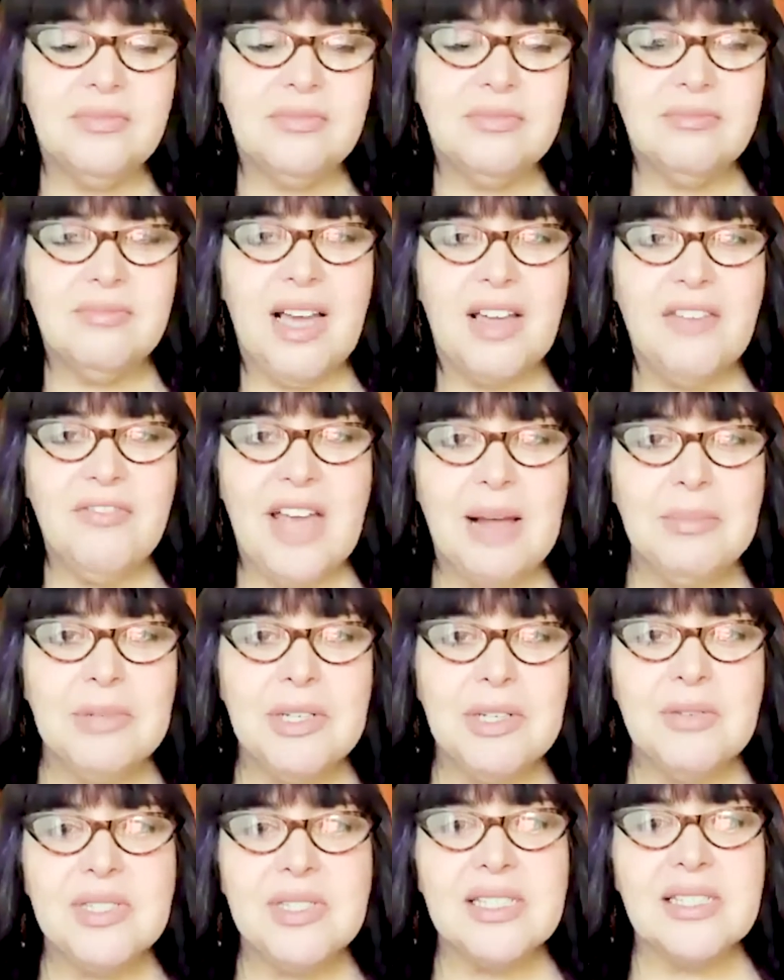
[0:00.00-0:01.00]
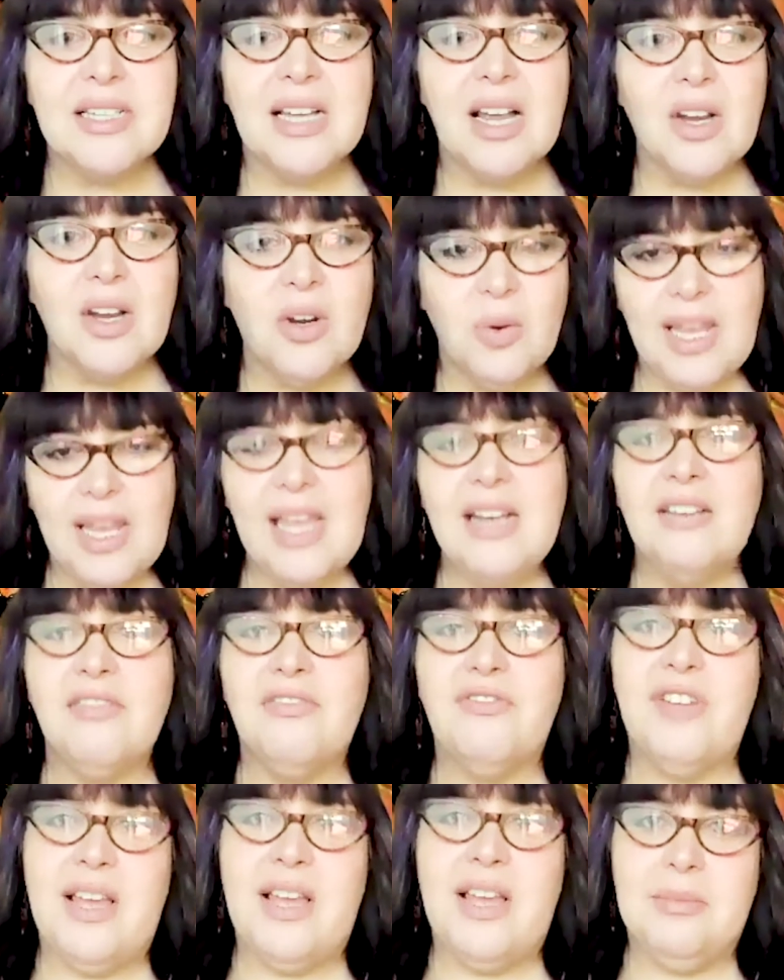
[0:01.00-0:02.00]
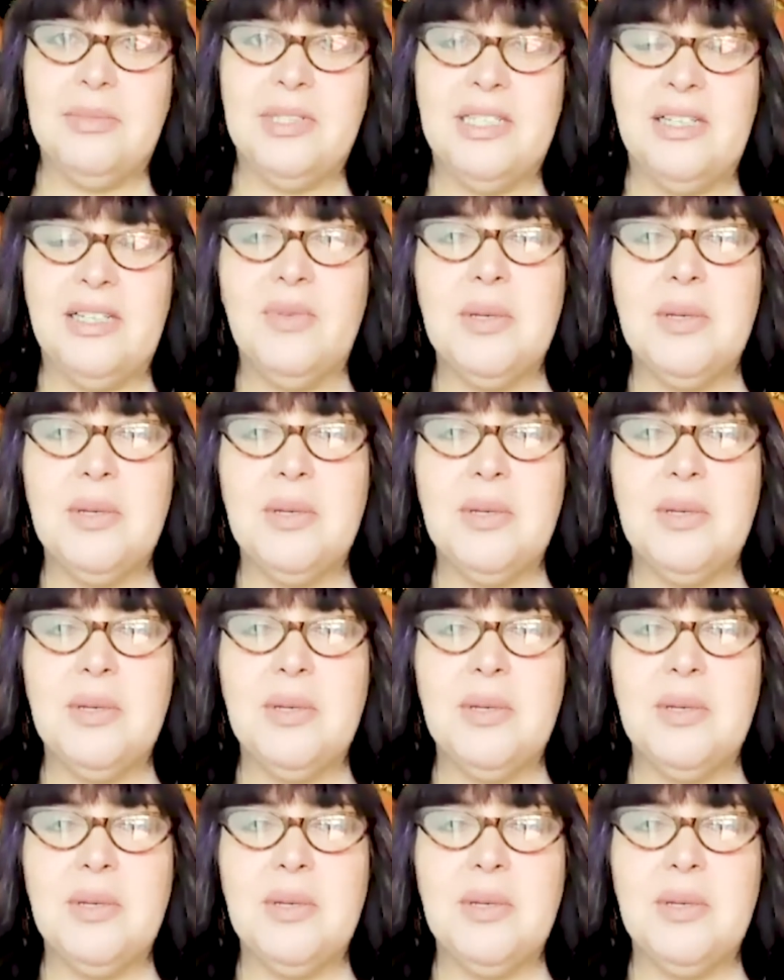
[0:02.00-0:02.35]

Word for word: My family was a creative family.